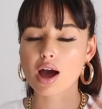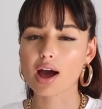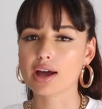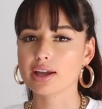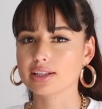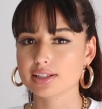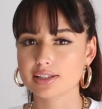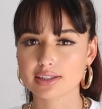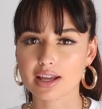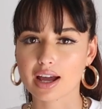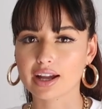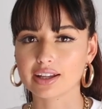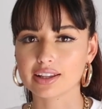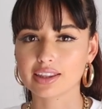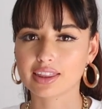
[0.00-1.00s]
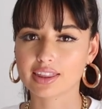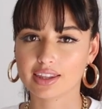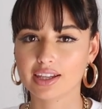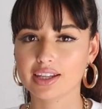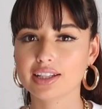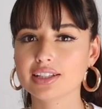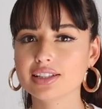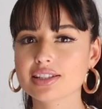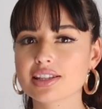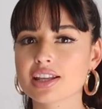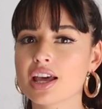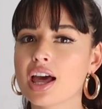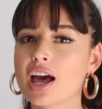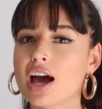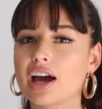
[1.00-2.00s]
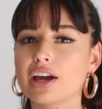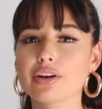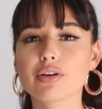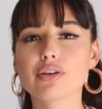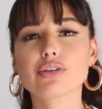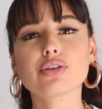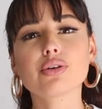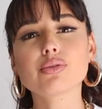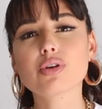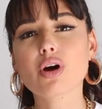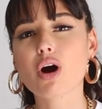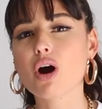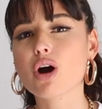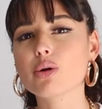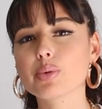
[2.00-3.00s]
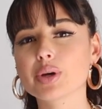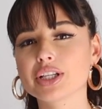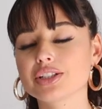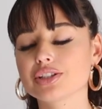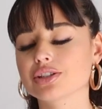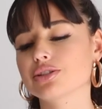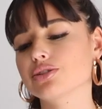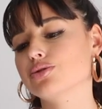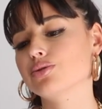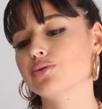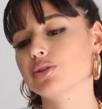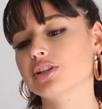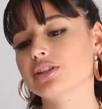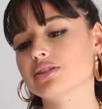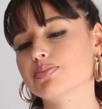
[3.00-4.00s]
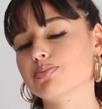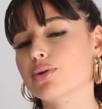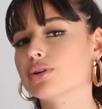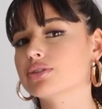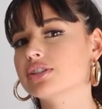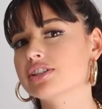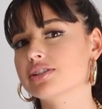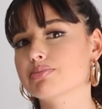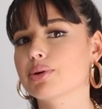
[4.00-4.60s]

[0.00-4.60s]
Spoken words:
I style things. I don't always do this process,